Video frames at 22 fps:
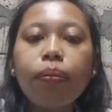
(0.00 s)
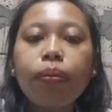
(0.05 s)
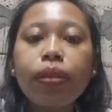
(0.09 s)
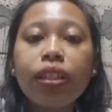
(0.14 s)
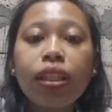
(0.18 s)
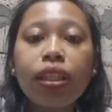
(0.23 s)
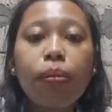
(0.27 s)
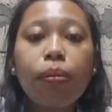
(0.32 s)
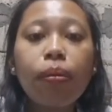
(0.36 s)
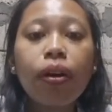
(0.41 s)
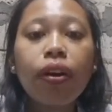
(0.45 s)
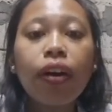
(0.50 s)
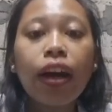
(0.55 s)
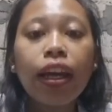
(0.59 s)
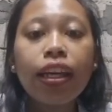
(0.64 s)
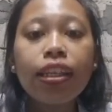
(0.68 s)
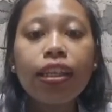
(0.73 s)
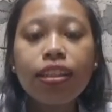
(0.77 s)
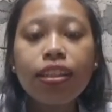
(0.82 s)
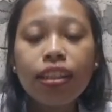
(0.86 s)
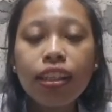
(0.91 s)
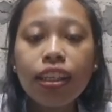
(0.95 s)

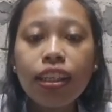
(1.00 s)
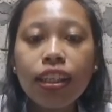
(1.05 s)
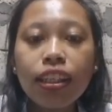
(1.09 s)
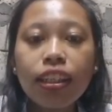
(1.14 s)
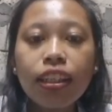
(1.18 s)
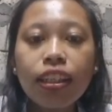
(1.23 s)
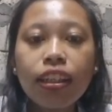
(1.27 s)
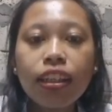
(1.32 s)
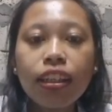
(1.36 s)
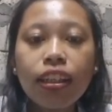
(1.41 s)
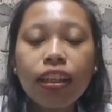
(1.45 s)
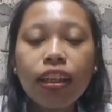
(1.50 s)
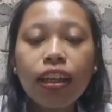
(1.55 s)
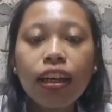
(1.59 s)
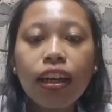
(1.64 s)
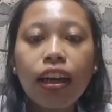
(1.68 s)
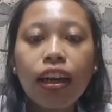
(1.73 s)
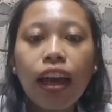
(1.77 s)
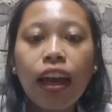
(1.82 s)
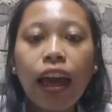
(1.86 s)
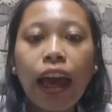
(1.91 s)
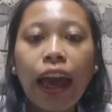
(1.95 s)
summarizing
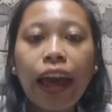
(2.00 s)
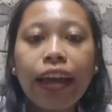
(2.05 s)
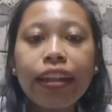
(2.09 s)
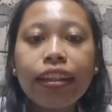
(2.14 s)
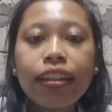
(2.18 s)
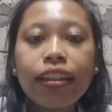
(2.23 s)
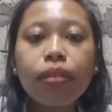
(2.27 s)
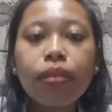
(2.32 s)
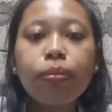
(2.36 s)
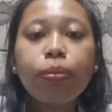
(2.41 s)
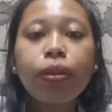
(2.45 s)
and